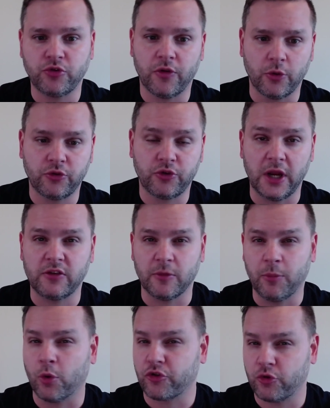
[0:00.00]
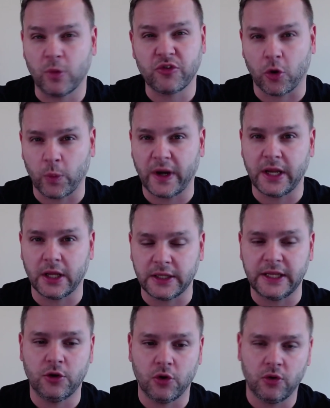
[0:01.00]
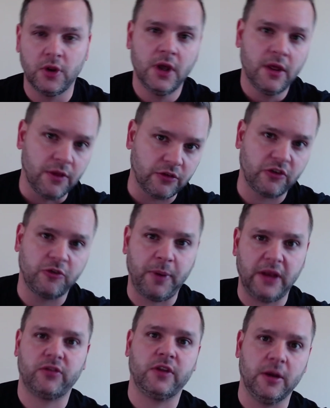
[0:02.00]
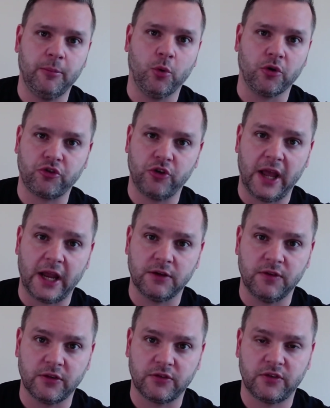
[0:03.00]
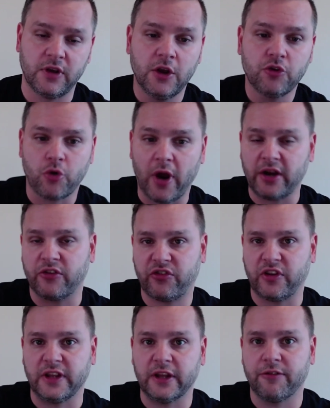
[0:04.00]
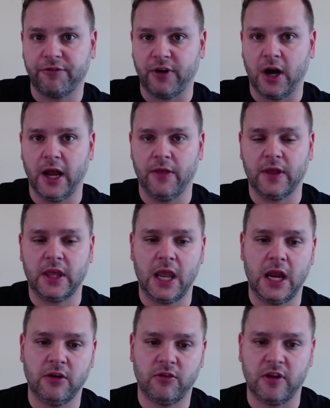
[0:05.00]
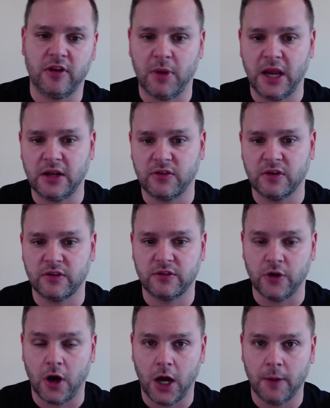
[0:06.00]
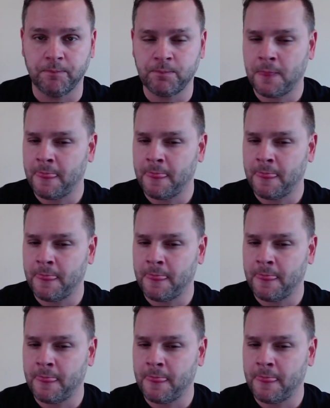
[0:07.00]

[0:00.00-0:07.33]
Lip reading: of those states, abortion was already illegal. This is basically abortion activists trying to solidify the gains they've made since Dobbs.